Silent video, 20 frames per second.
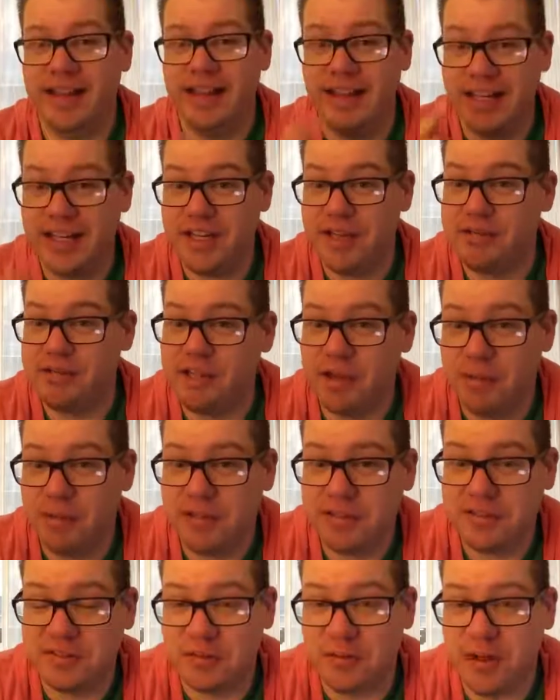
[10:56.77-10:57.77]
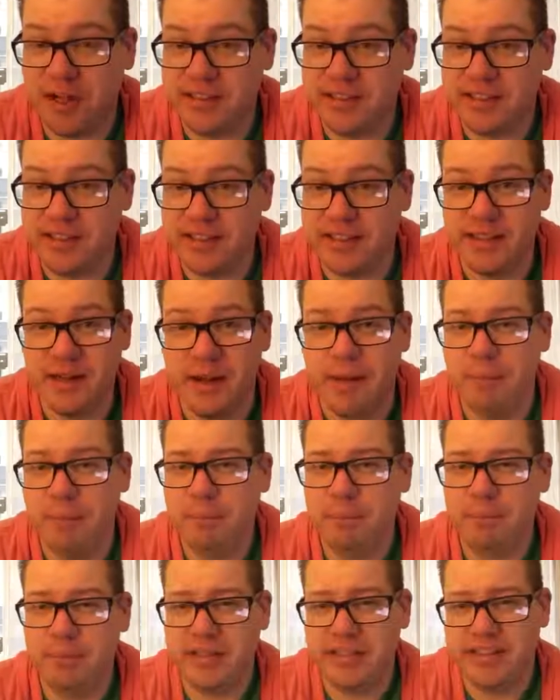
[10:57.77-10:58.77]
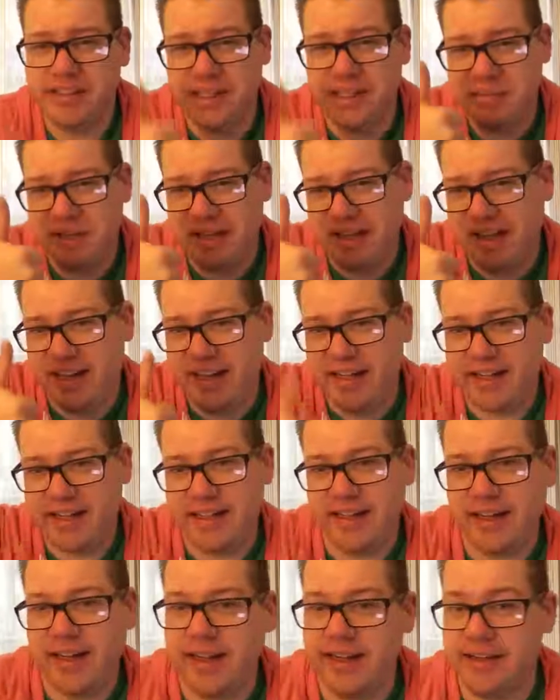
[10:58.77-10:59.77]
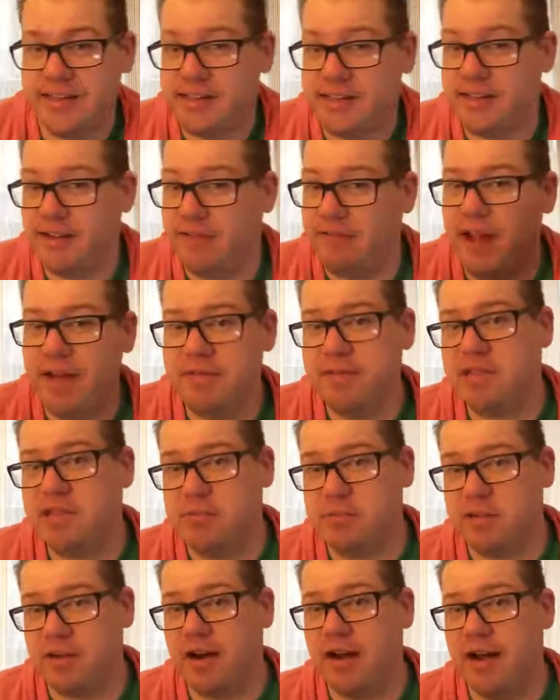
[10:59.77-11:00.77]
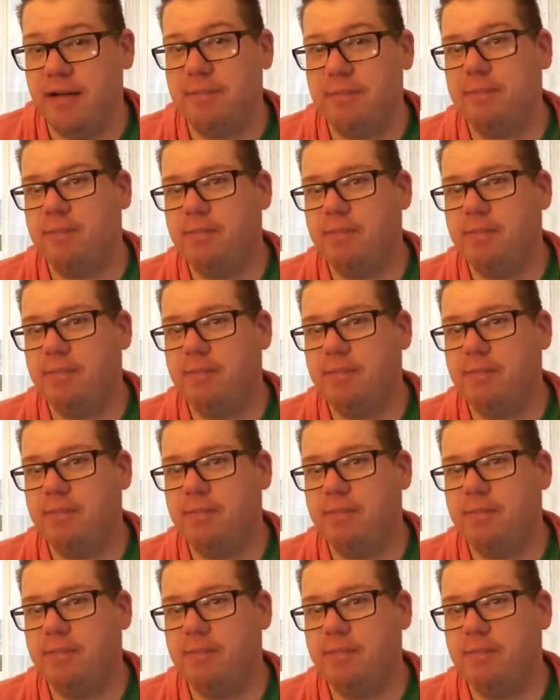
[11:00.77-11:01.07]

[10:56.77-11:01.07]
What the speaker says: Thank you so much for watching. Please give me a like, and if you haven't subscribed,